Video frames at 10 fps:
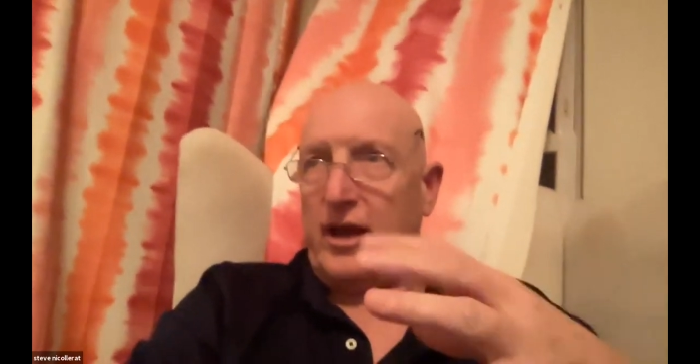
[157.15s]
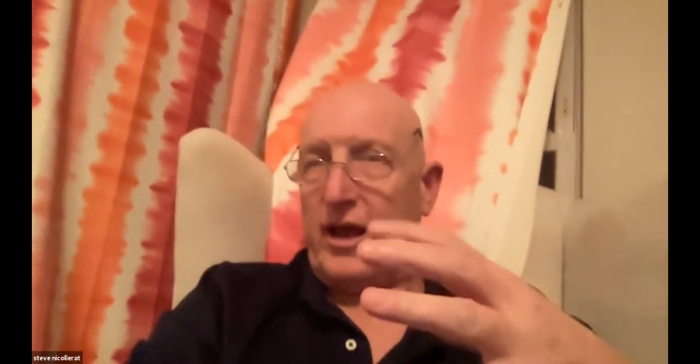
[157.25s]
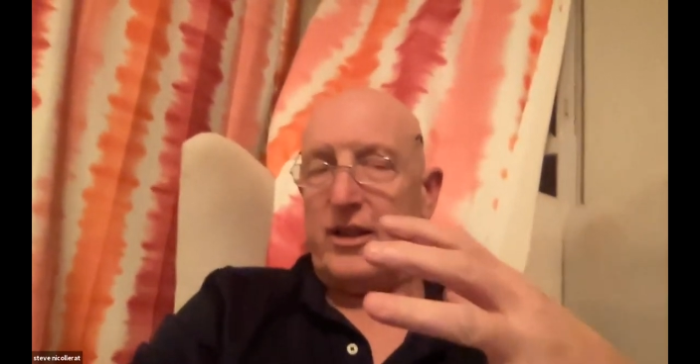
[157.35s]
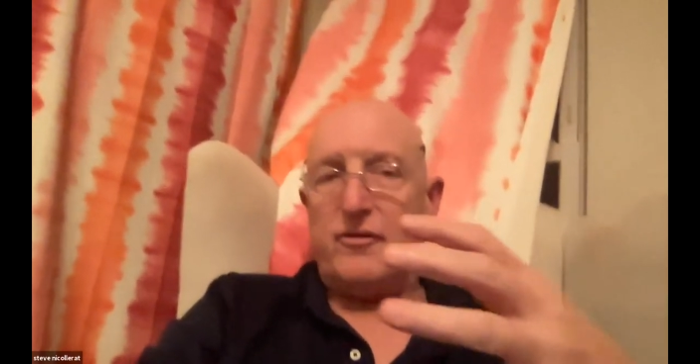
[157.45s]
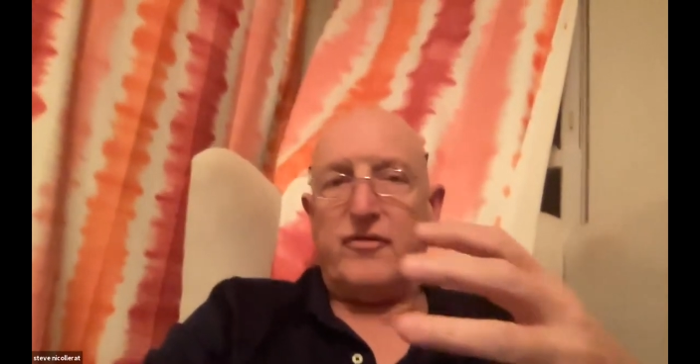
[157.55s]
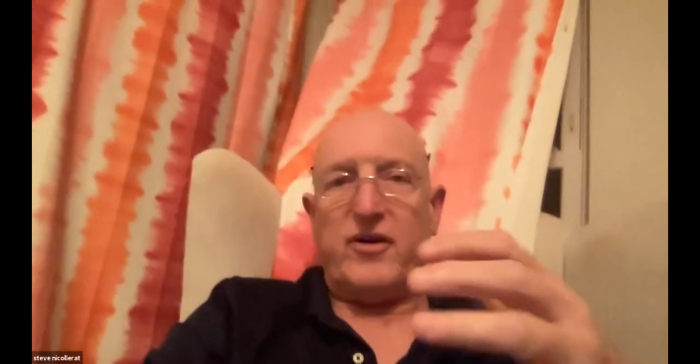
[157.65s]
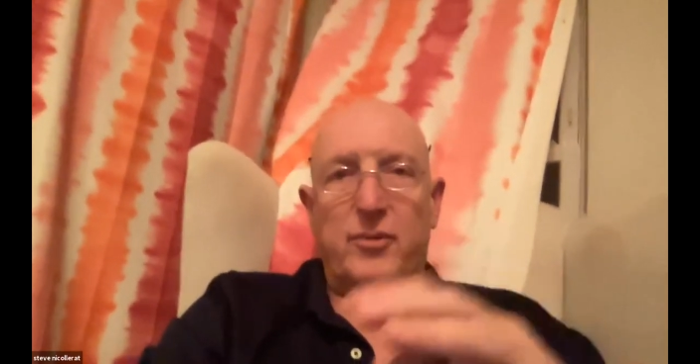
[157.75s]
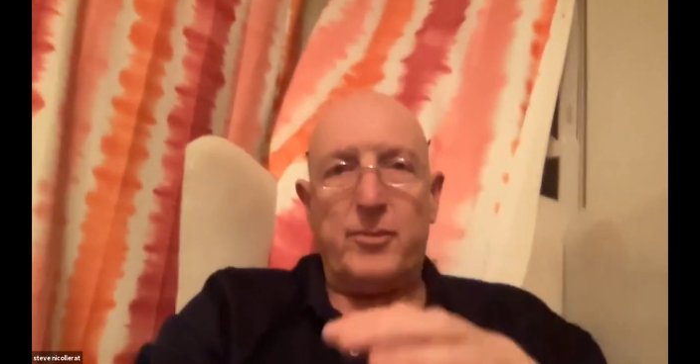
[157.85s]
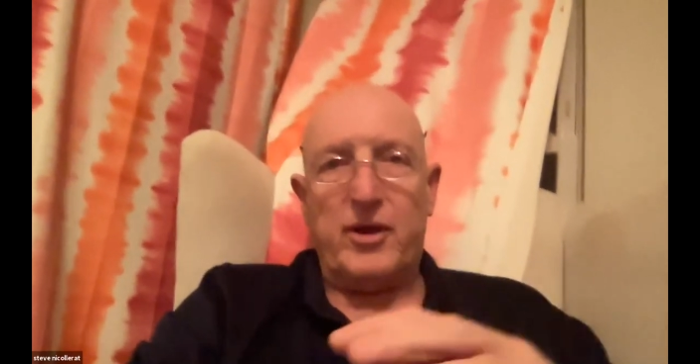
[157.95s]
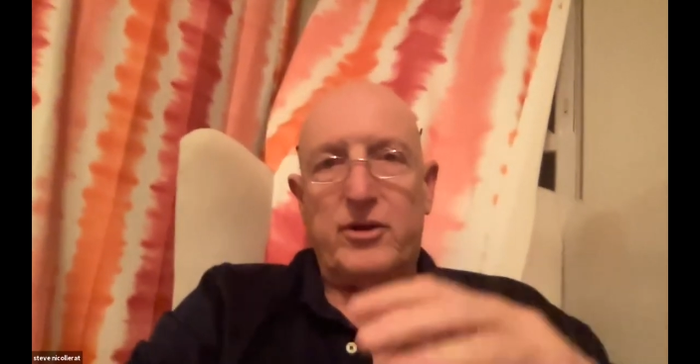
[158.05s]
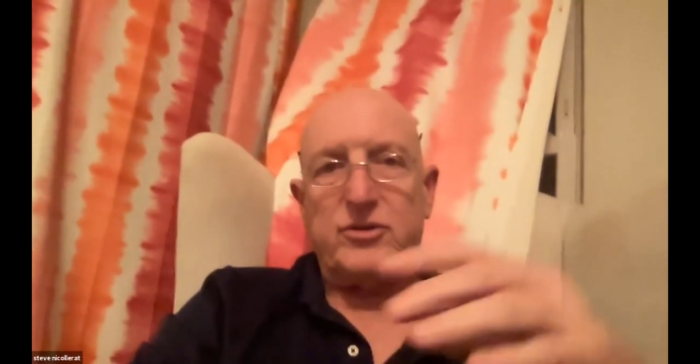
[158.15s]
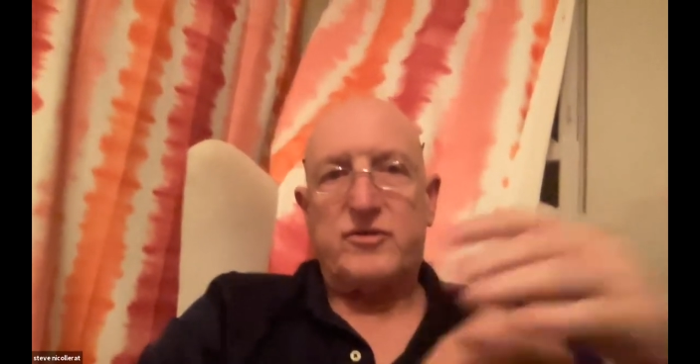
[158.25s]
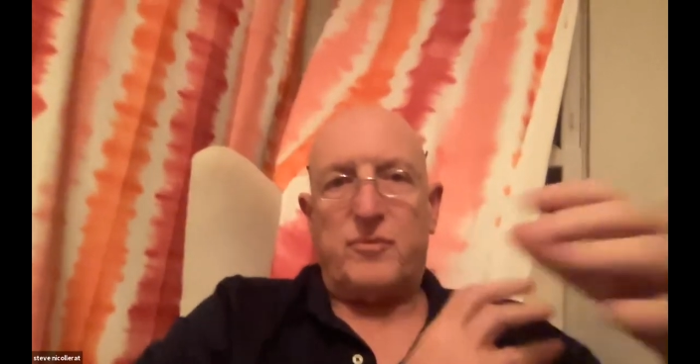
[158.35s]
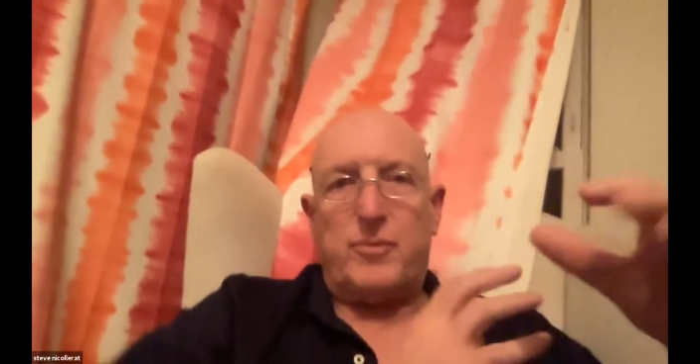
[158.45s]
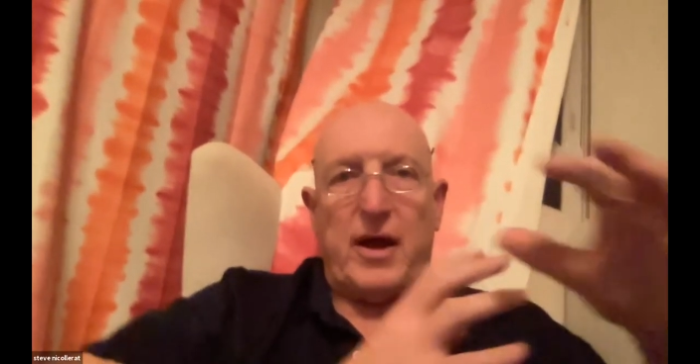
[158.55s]
and the fundamentals
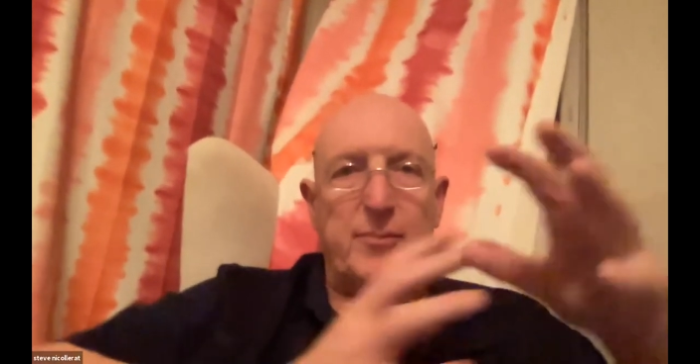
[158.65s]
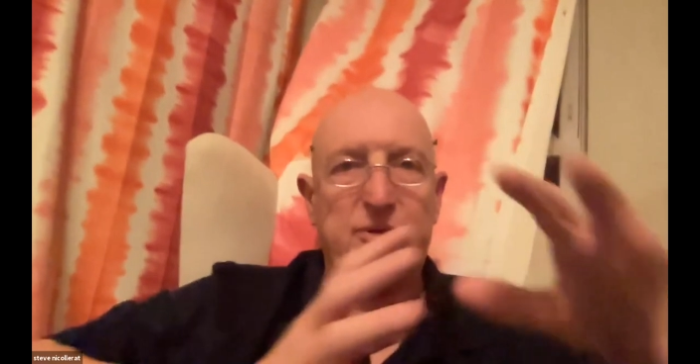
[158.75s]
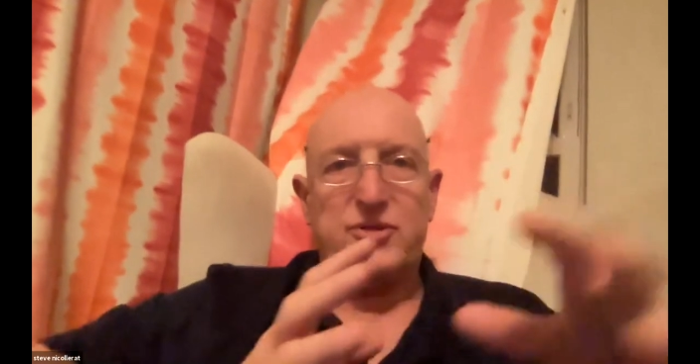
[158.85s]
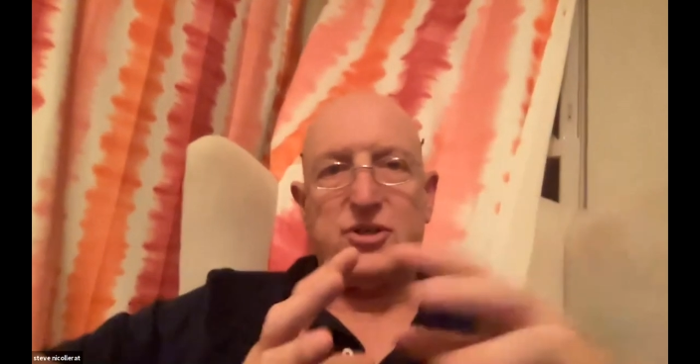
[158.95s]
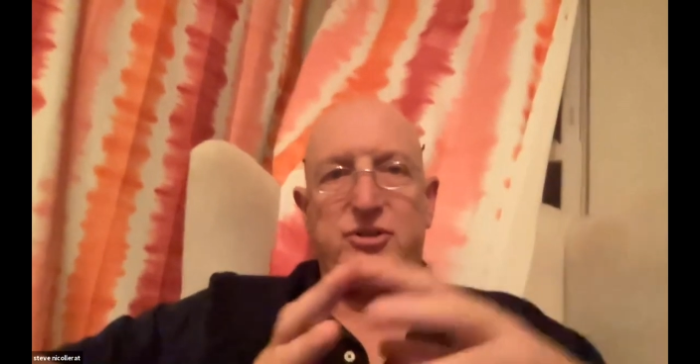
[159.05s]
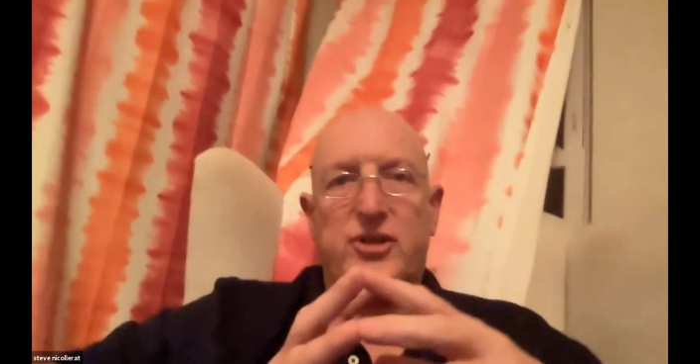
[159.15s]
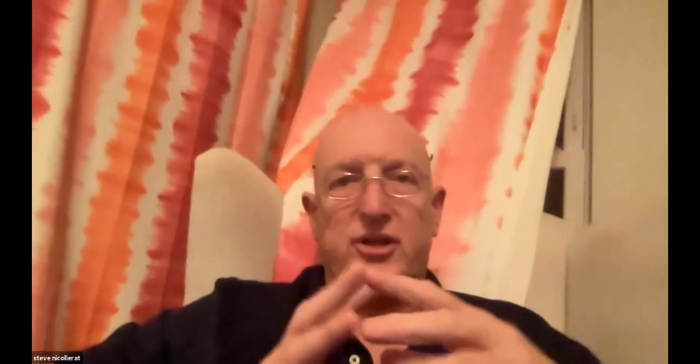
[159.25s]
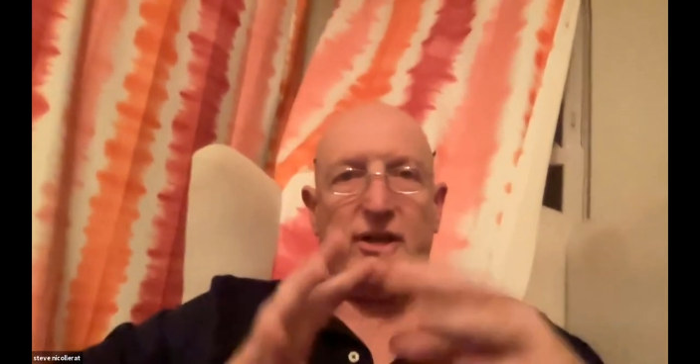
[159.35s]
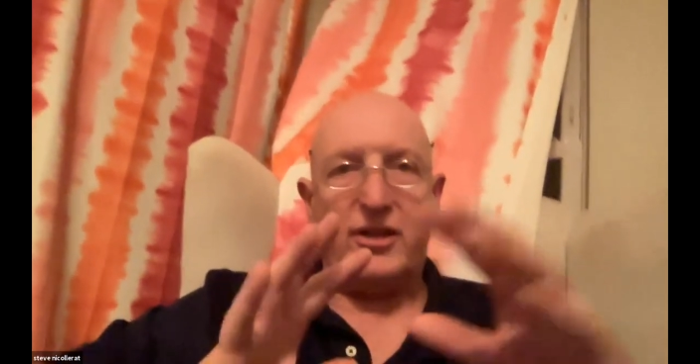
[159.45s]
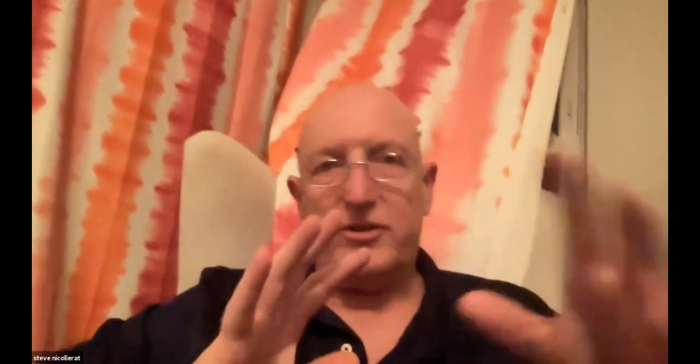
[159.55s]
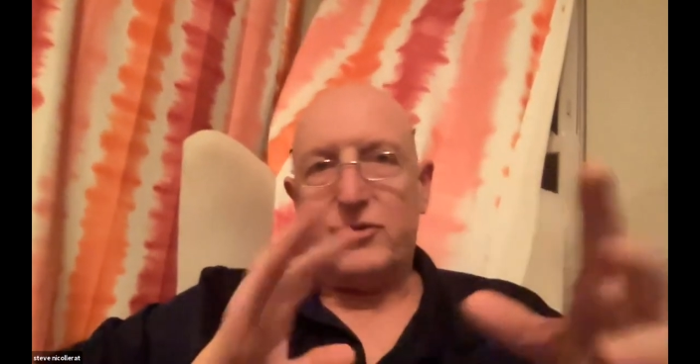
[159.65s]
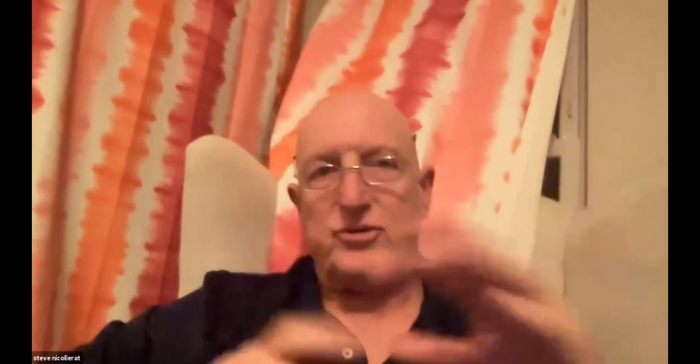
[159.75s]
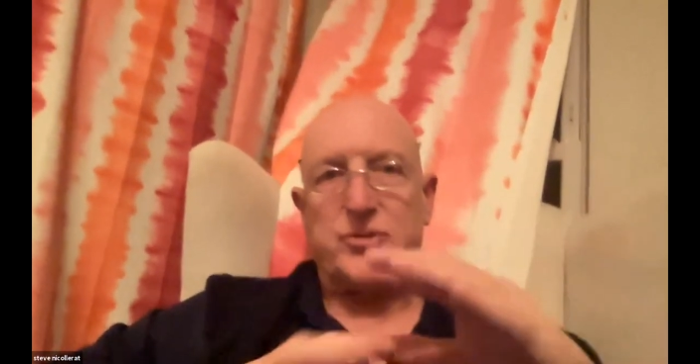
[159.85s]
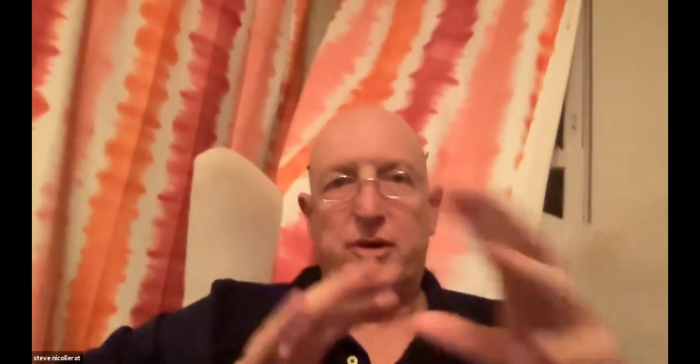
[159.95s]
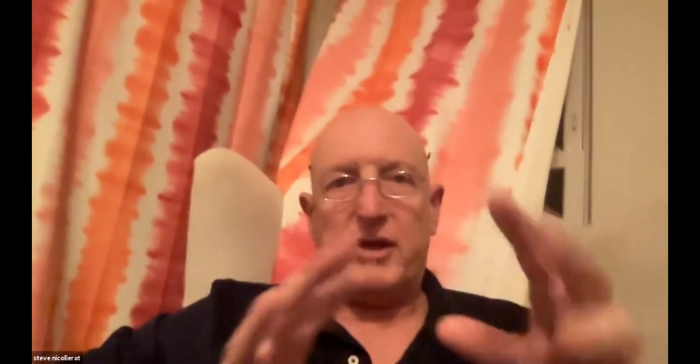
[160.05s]
of by position and do
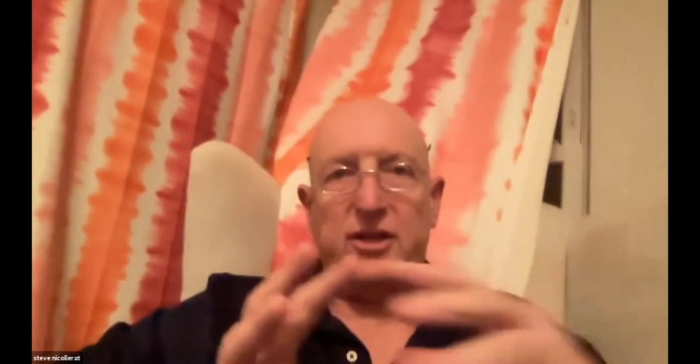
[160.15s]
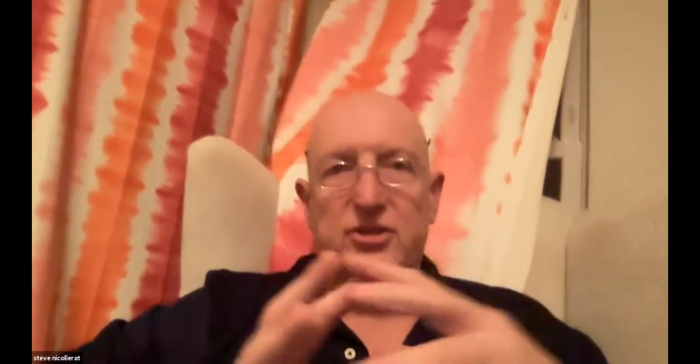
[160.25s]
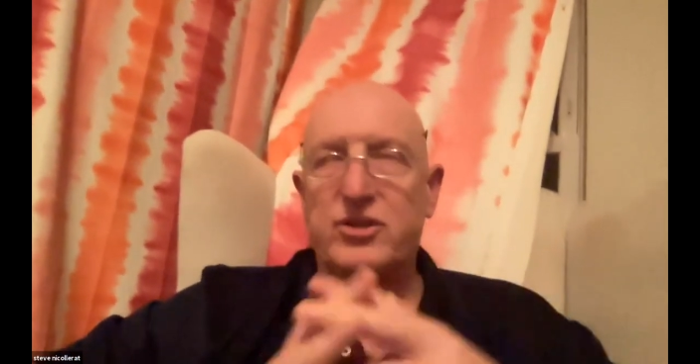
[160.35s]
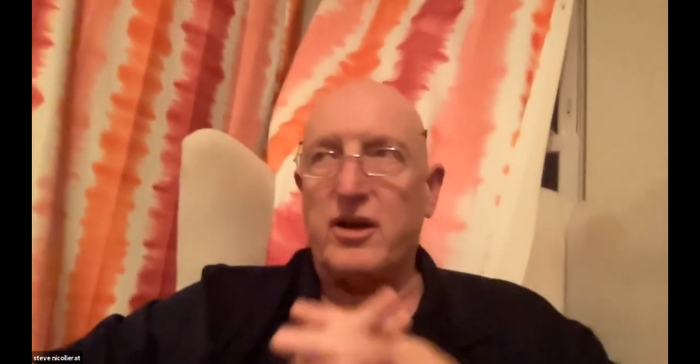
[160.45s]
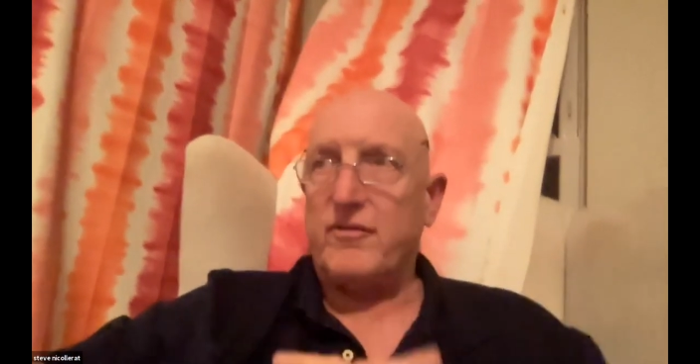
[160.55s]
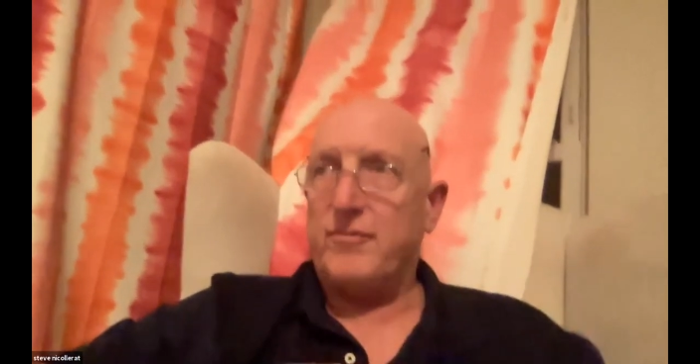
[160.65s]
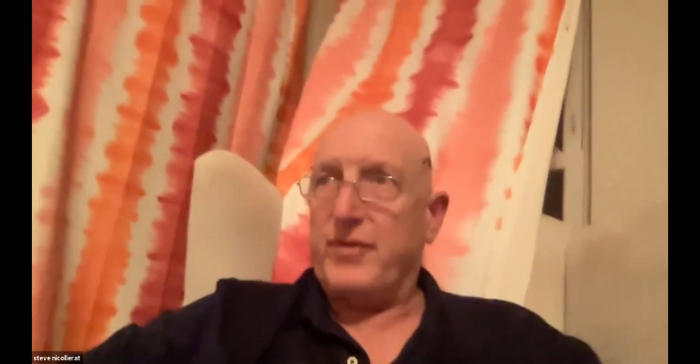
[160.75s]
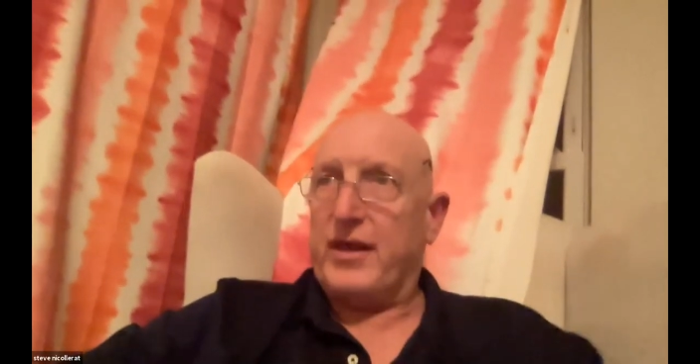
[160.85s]
some hitting stuff.